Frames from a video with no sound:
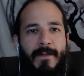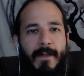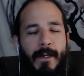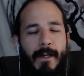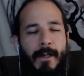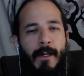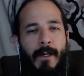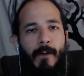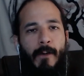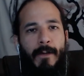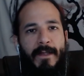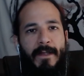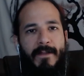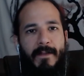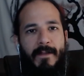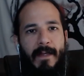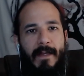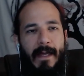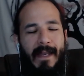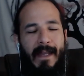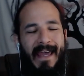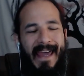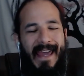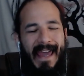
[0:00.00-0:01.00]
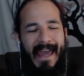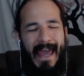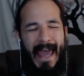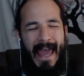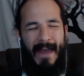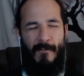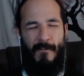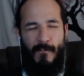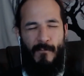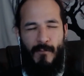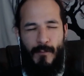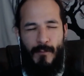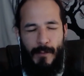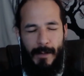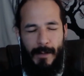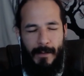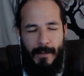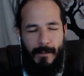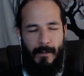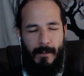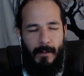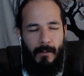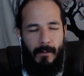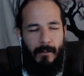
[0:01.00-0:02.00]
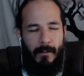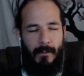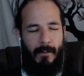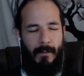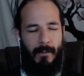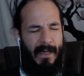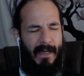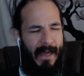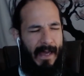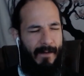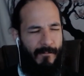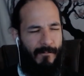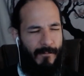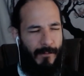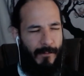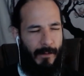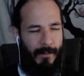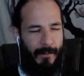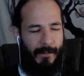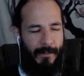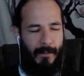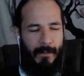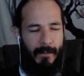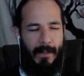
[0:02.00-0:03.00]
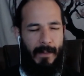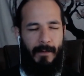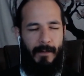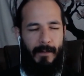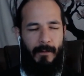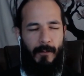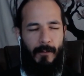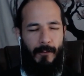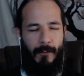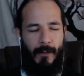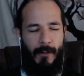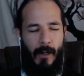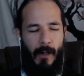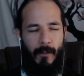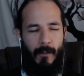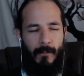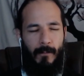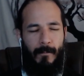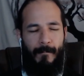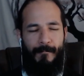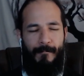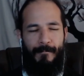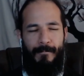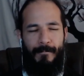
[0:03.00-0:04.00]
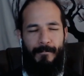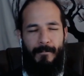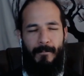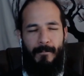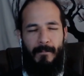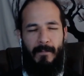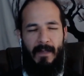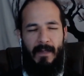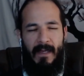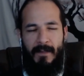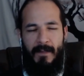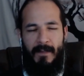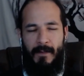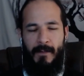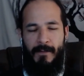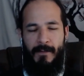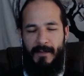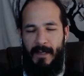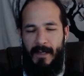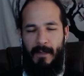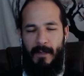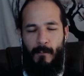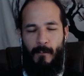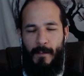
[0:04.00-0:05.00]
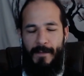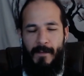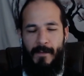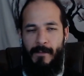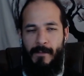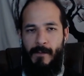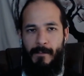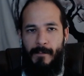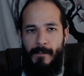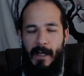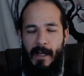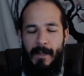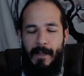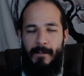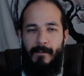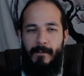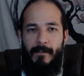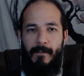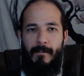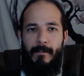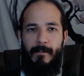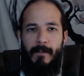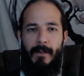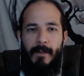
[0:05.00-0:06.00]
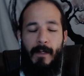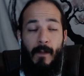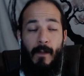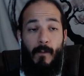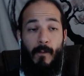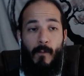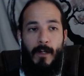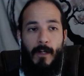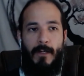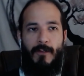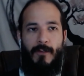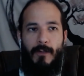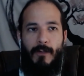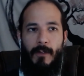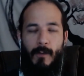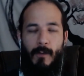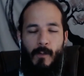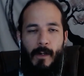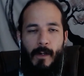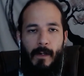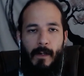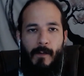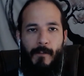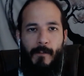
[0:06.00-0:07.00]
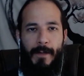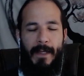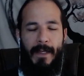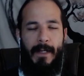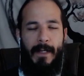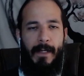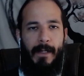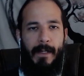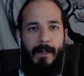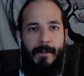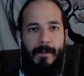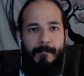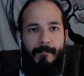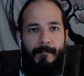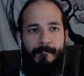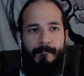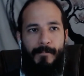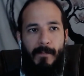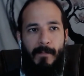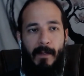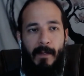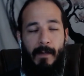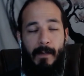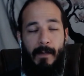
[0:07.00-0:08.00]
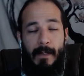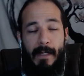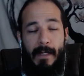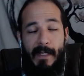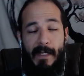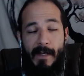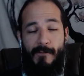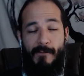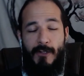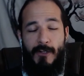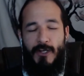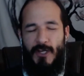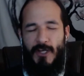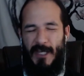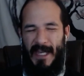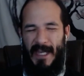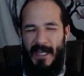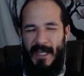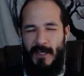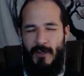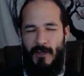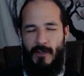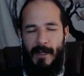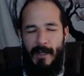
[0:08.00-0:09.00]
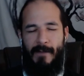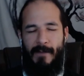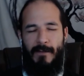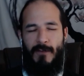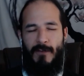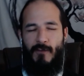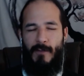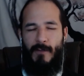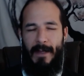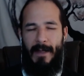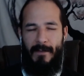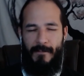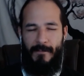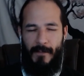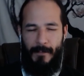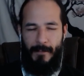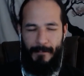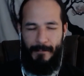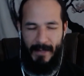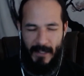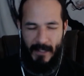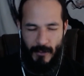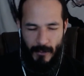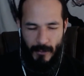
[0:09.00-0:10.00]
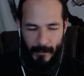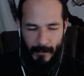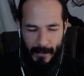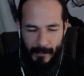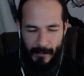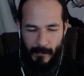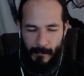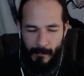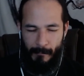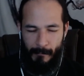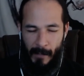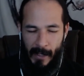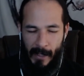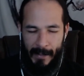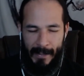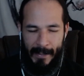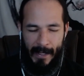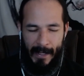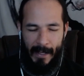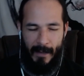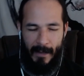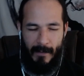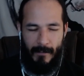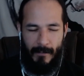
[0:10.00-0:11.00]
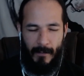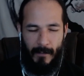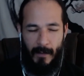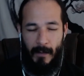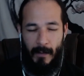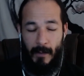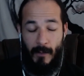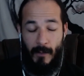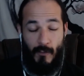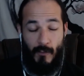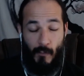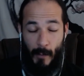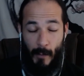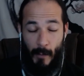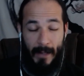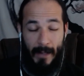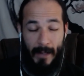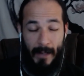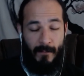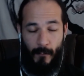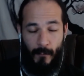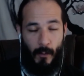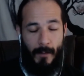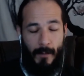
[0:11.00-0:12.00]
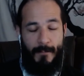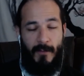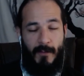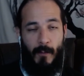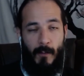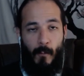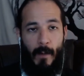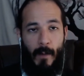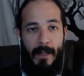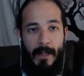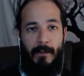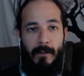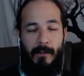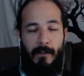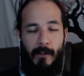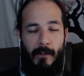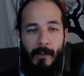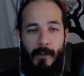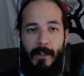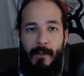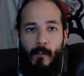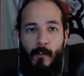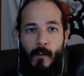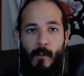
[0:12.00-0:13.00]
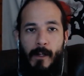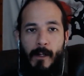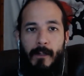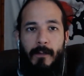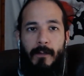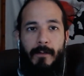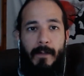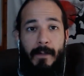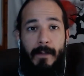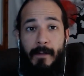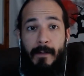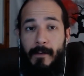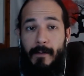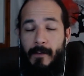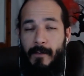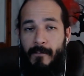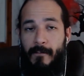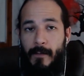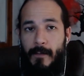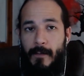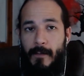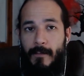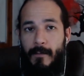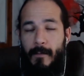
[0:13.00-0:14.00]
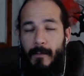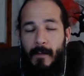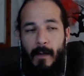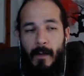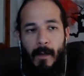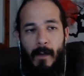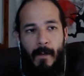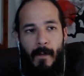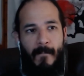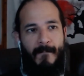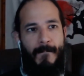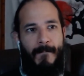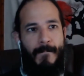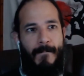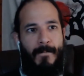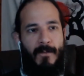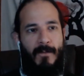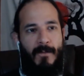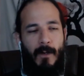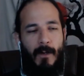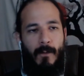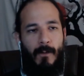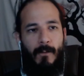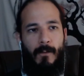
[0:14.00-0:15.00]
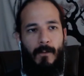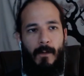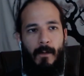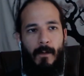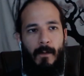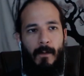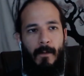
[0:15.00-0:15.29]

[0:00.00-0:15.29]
and notice that everything that you know is contained within your mind. In other words, you are creating it. And every change, every transformation that your mind has transforms the way you look at the world and the universe. So